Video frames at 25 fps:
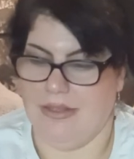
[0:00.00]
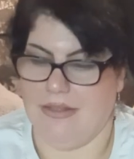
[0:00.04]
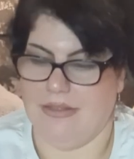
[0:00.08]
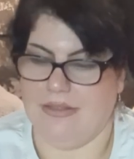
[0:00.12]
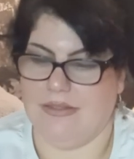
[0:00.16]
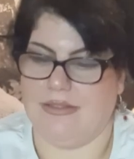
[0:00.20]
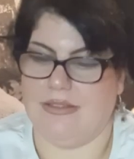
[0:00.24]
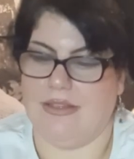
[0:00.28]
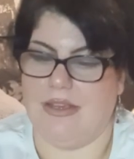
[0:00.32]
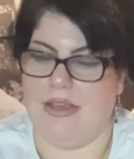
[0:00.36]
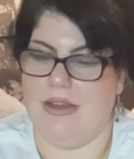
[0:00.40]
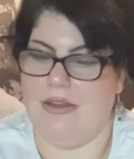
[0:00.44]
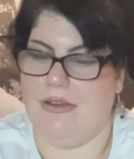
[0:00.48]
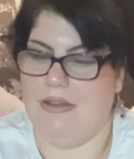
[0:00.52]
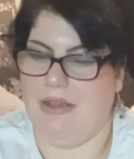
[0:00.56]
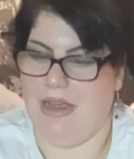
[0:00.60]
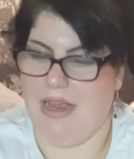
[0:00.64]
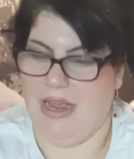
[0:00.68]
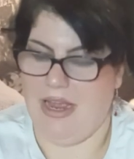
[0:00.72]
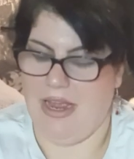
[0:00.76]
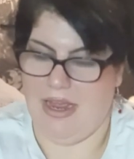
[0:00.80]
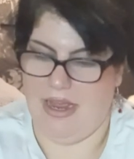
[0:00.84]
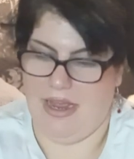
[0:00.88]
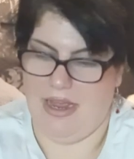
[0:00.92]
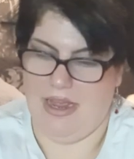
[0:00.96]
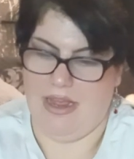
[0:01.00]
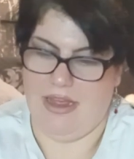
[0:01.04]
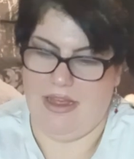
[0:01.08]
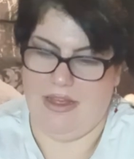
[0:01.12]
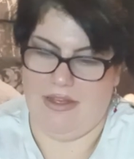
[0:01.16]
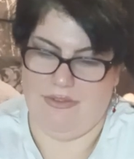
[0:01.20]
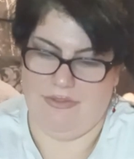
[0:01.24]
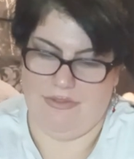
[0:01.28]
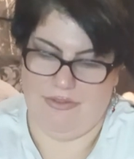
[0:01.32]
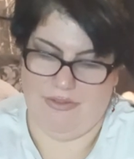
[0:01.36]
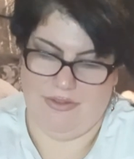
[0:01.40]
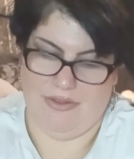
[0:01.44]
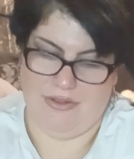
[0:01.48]
So I
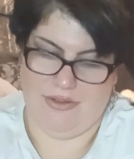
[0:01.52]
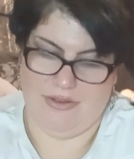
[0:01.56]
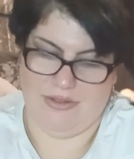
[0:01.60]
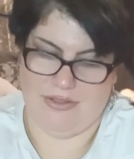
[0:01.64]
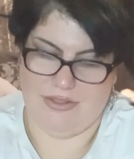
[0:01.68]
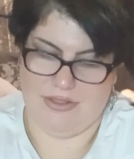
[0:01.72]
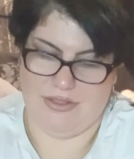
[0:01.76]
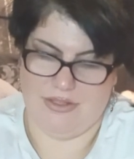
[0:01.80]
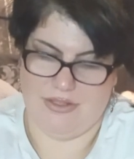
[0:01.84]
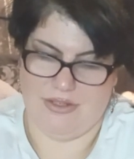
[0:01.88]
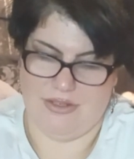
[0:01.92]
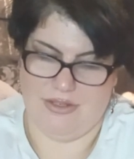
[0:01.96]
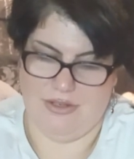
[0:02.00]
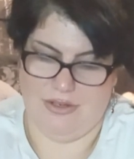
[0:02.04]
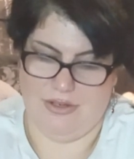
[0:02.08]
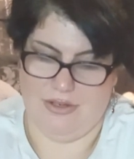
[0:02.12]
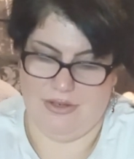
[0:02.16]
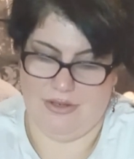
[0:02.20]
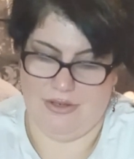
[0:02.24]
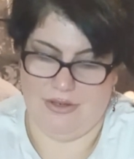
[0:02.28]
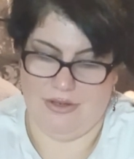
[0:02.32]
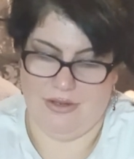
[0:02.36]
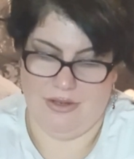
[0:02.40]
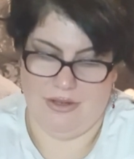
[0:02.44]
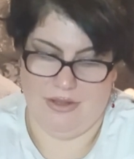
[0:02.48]
have 2,